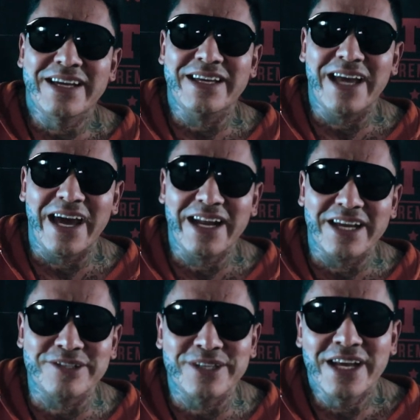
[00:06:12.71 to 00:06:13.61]
He
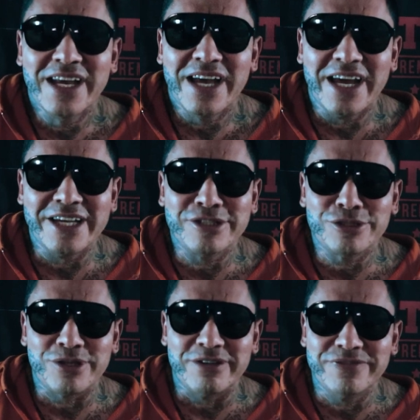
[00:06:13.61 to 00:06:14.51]
had
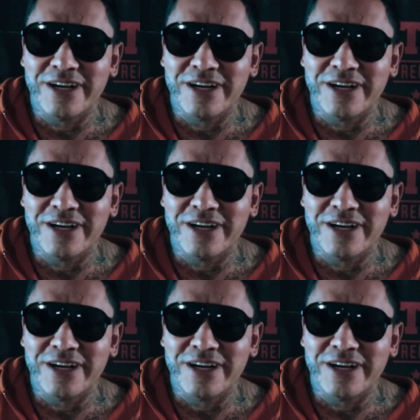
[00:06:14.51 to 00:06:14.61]
extra